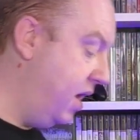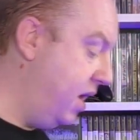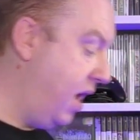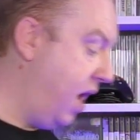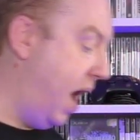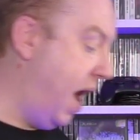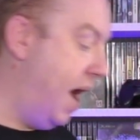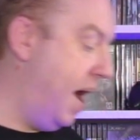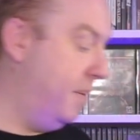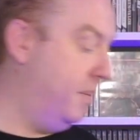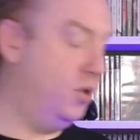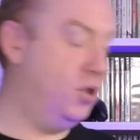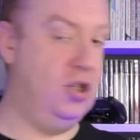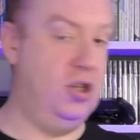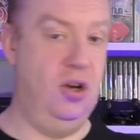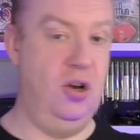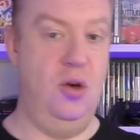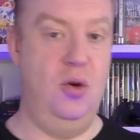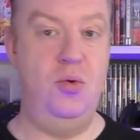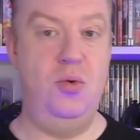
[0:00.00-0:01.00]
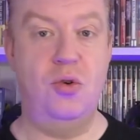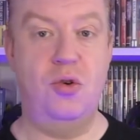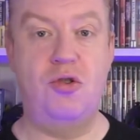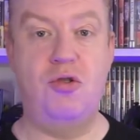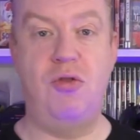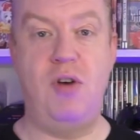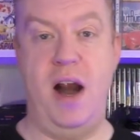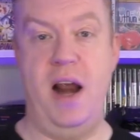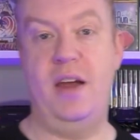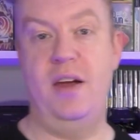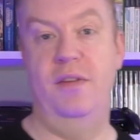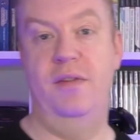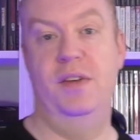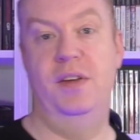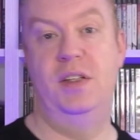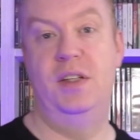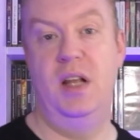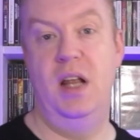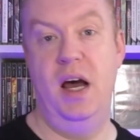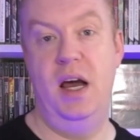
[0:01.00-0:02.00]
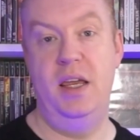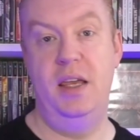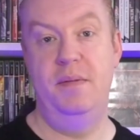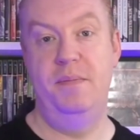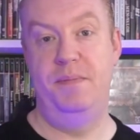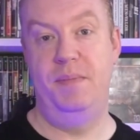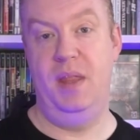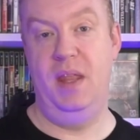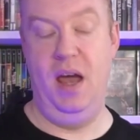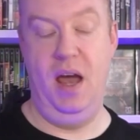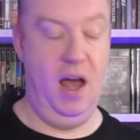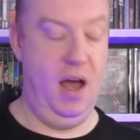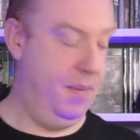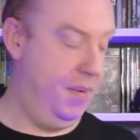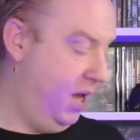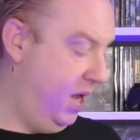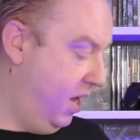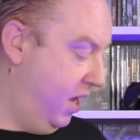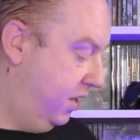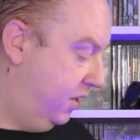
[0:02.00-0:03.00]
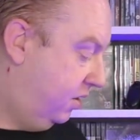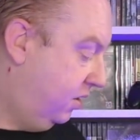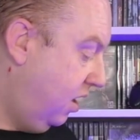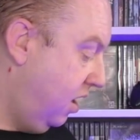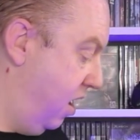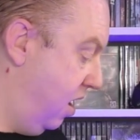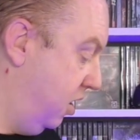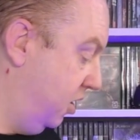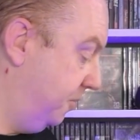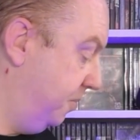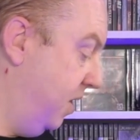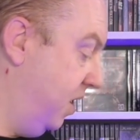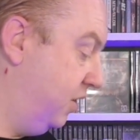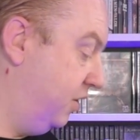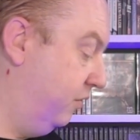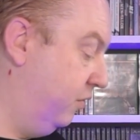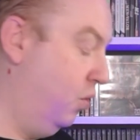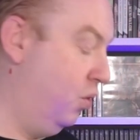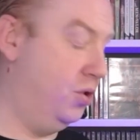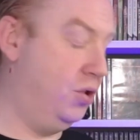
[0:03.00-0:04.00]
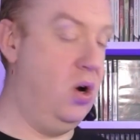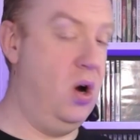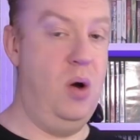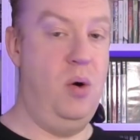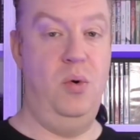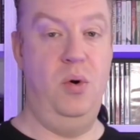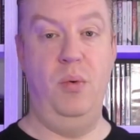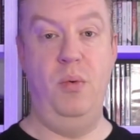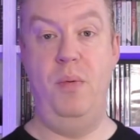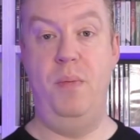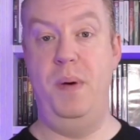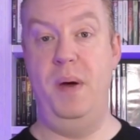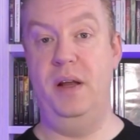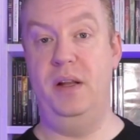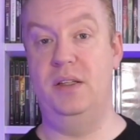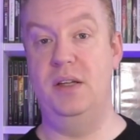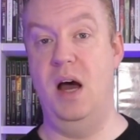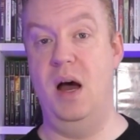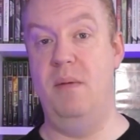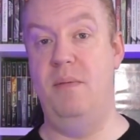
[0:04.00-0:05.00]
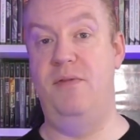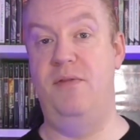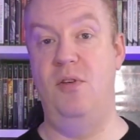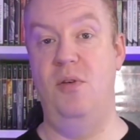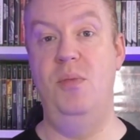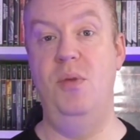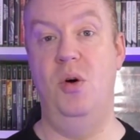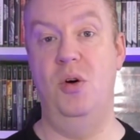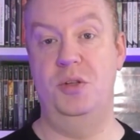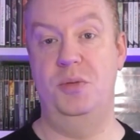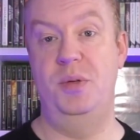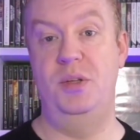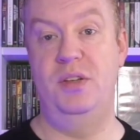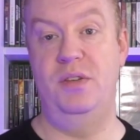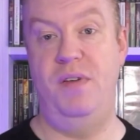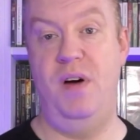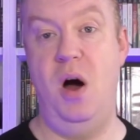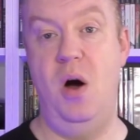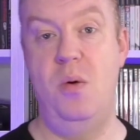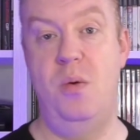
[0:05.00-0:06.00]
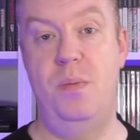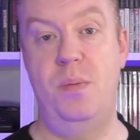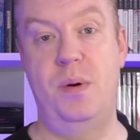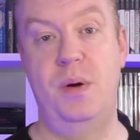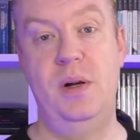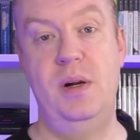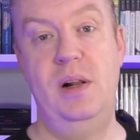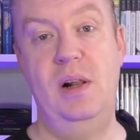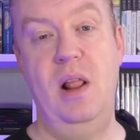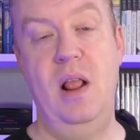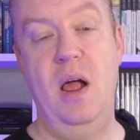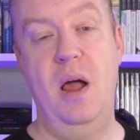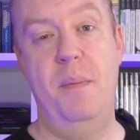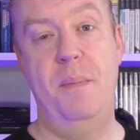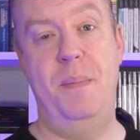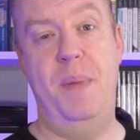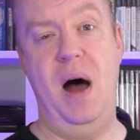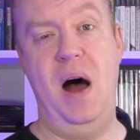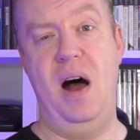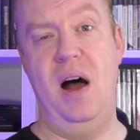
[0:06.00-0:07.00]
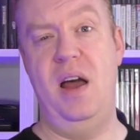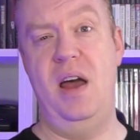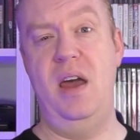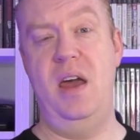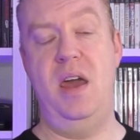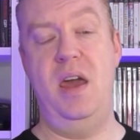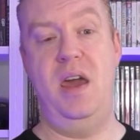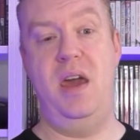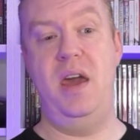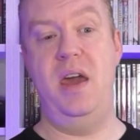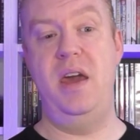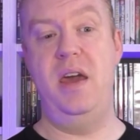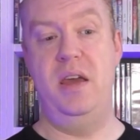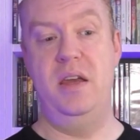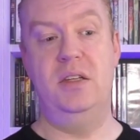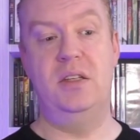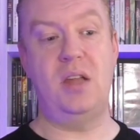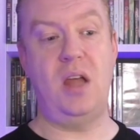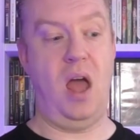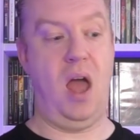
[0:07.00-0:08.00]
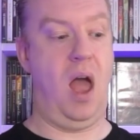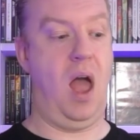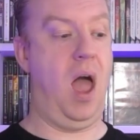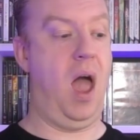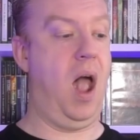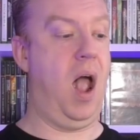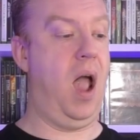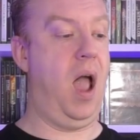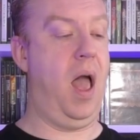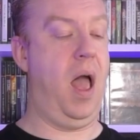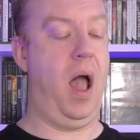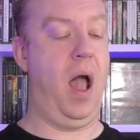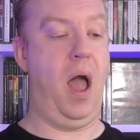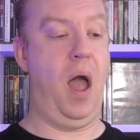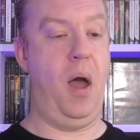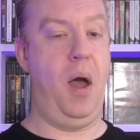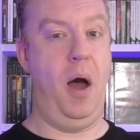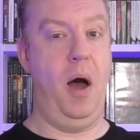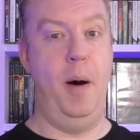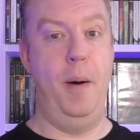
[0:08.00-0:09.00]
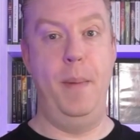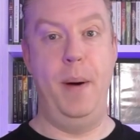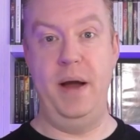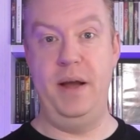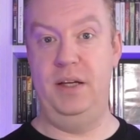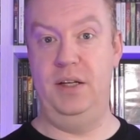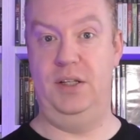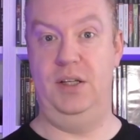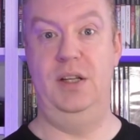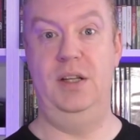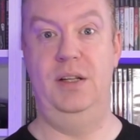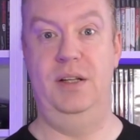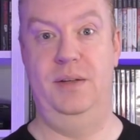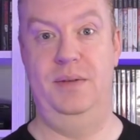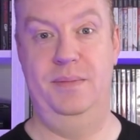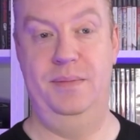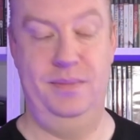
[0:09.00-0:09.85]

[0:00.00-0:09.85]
the absolute cracker for today. Um, it is the last PS4 title that we picked up from the Hospice of Hope, but it is amazing.